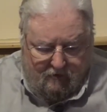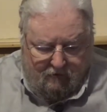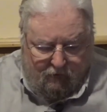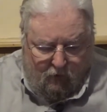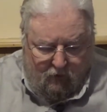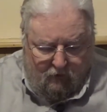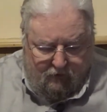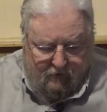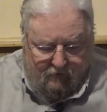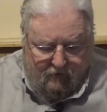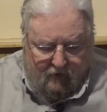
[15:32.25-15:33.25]

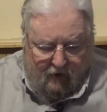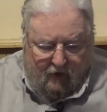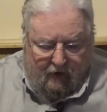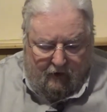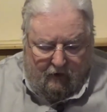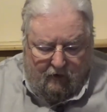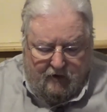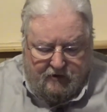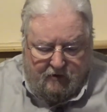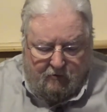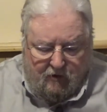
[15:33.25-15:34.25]
Fourth, Iyar
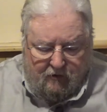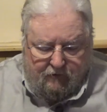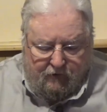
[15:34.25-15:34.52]
is a month